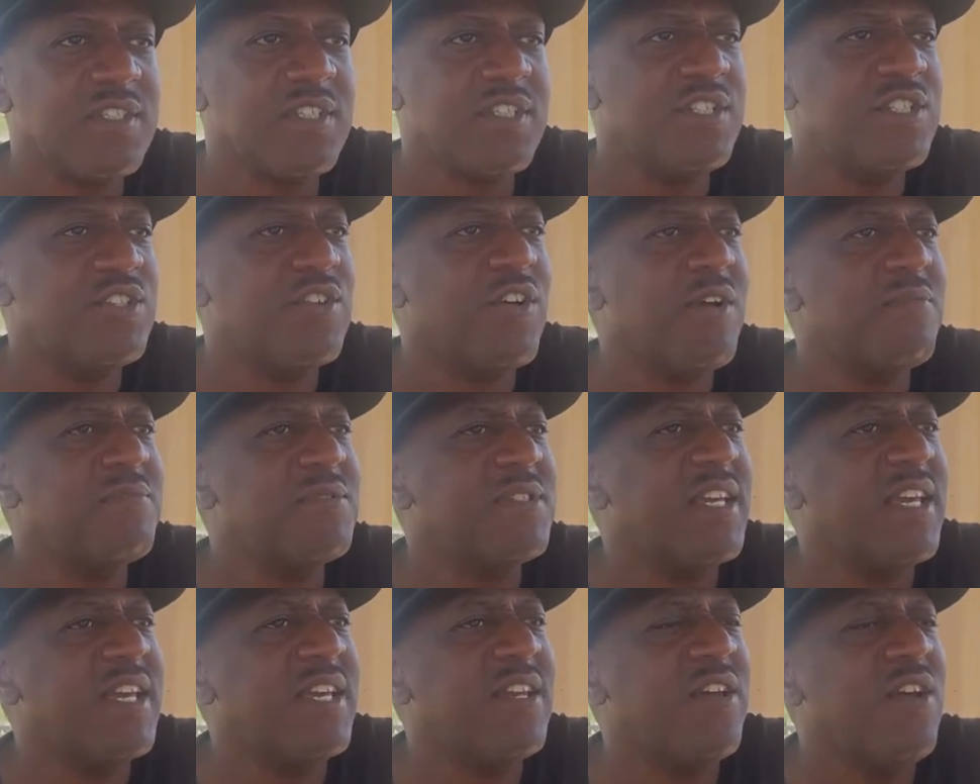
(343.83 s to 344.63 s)
So I'm
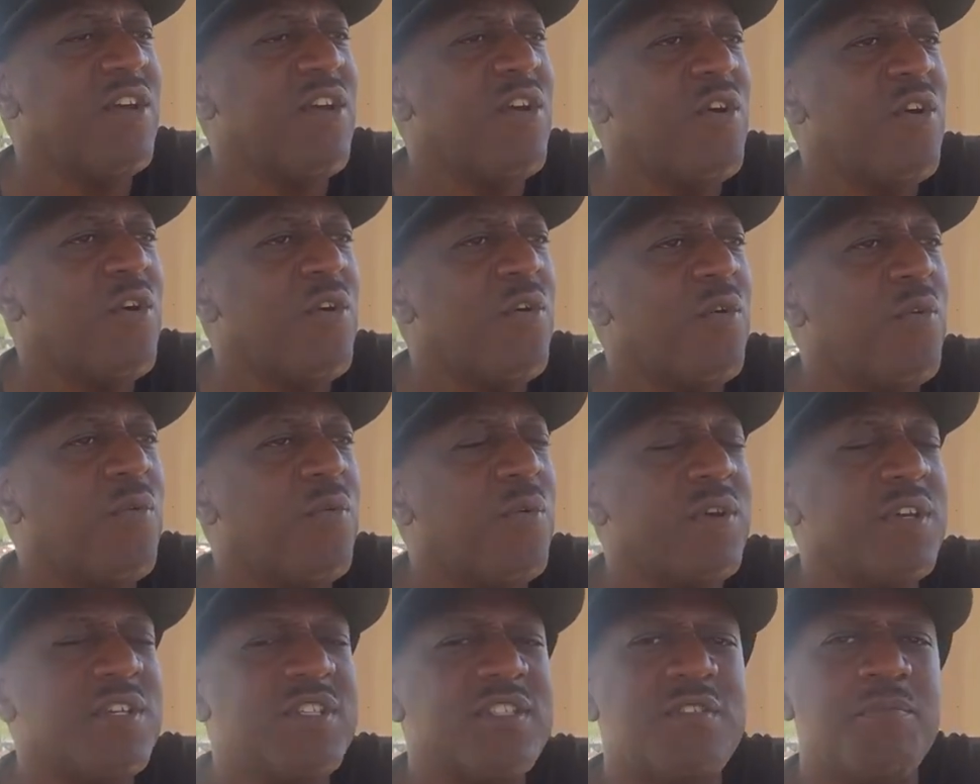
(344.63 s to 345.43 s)
saying,
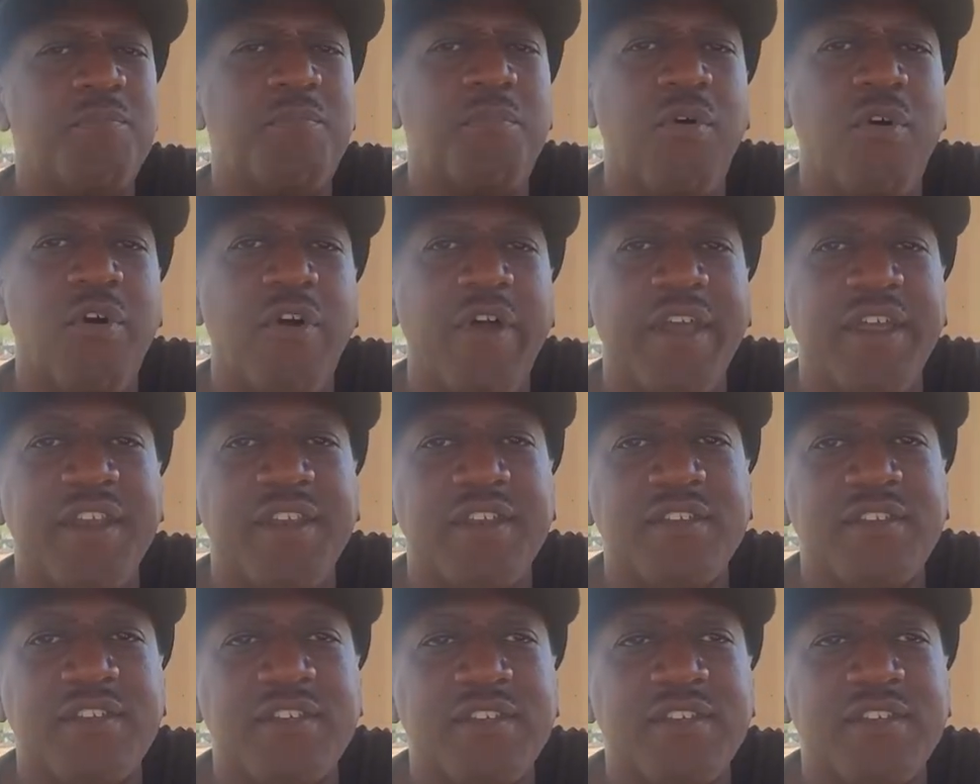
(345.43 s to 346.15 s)
what is the point?